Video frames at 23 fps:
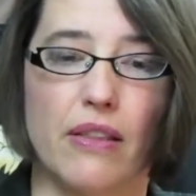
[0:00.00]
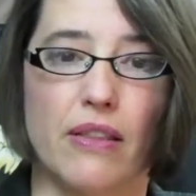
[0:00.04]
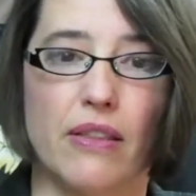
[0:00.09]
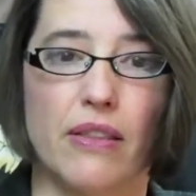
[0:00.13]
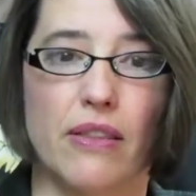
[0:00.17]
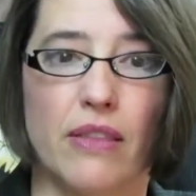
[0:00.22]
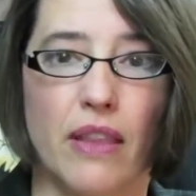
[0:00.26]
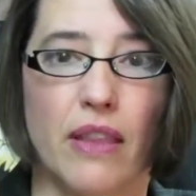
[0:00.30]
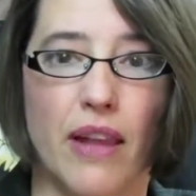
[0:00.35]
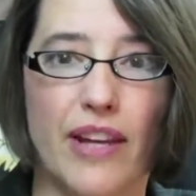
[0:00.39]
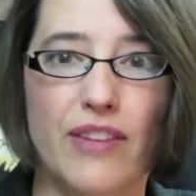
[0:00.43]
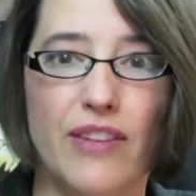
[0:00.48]

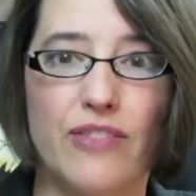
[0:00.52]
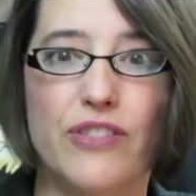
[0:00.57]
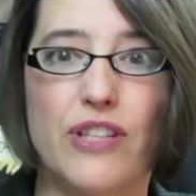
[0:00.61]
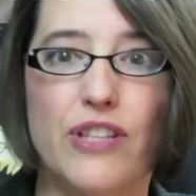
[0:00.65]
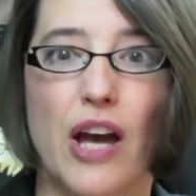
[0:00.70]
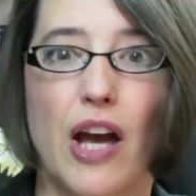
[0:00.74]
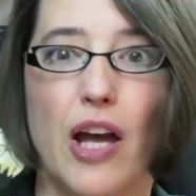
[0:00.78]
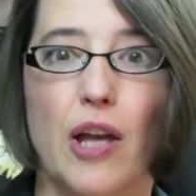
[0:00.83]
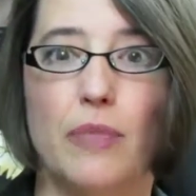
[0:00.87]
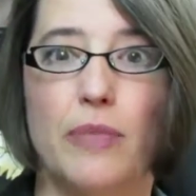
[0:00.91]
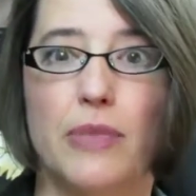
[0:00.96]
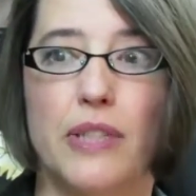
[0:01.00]

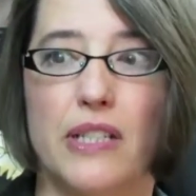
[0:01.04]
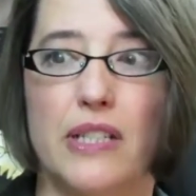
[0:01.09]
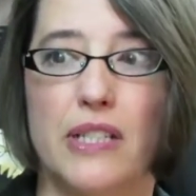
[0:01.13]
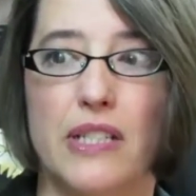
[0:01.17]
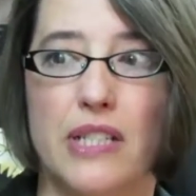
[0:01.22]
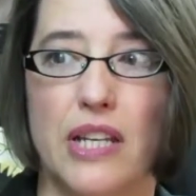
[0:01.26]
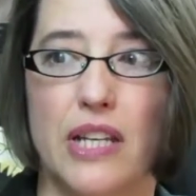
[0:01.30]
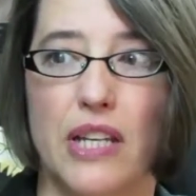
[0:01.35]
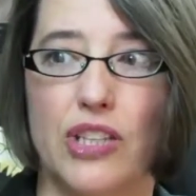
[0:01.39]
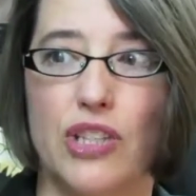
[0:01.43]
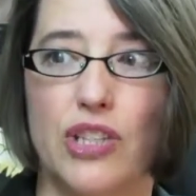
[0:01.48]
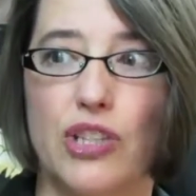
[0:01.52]
lifetime
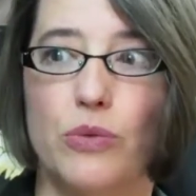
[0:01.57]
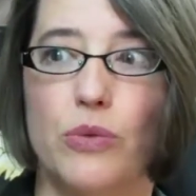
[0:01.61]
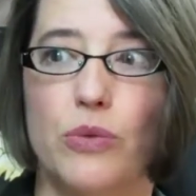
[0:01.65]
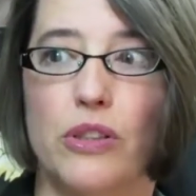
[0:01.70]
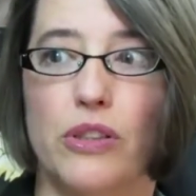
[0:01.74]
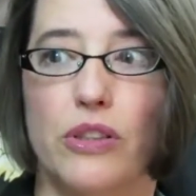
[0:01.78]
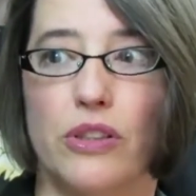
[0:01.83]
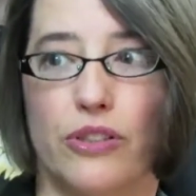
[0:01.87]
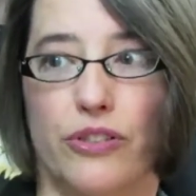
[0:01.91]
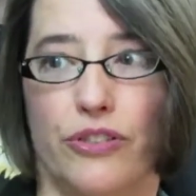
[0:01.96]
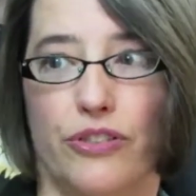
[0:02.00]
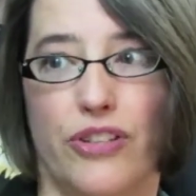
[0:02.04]

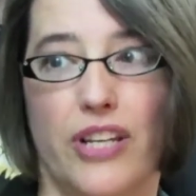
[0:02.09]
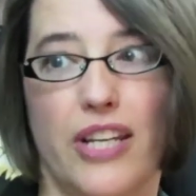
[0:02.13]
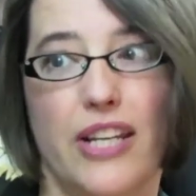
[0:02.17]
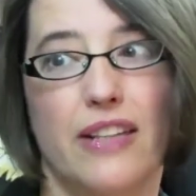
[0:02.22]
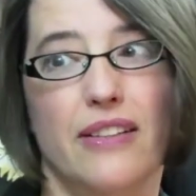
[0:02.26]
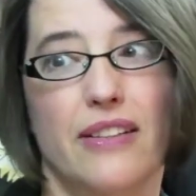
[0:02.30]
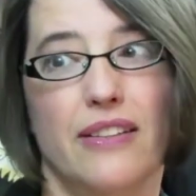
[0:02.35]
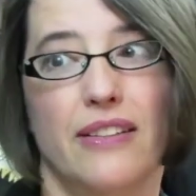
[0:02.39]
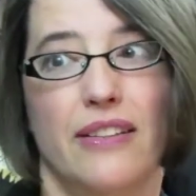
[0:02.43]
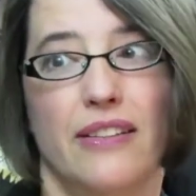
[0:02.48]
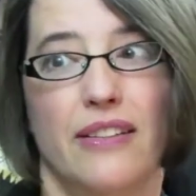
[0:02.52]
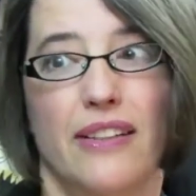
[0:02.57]
continual
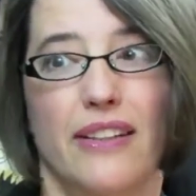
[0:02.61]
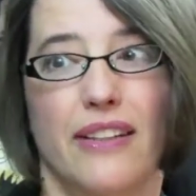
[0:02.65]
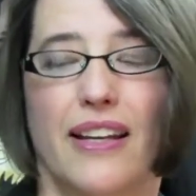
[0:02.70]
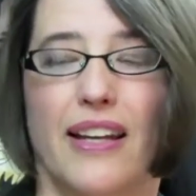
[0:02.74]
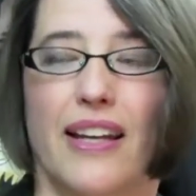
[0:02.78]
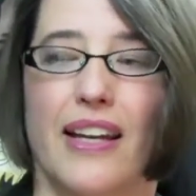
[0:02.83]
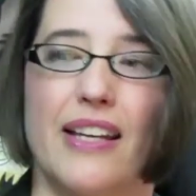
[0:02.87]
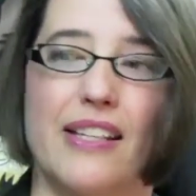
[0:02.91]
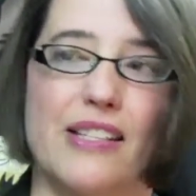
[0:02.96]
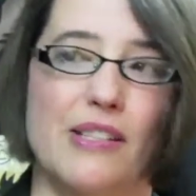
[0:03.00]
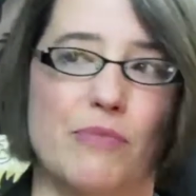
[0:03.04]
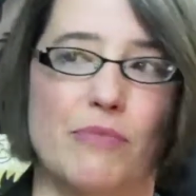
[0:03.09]
learning
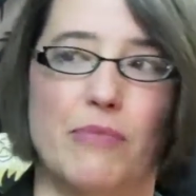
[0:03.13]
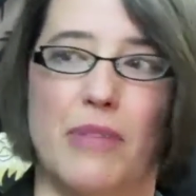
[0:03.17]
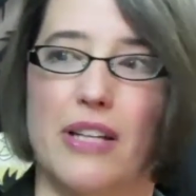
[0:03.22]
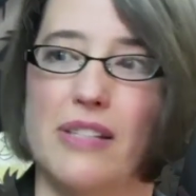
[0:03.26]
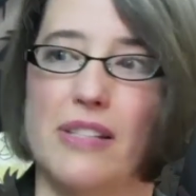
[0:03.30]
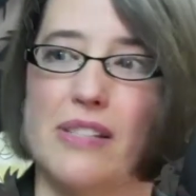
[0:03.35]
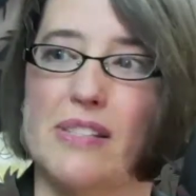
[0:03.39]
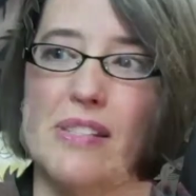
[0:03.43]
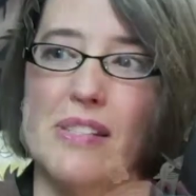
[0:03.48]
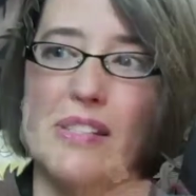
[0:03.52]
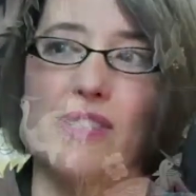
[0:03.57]
is a must. It's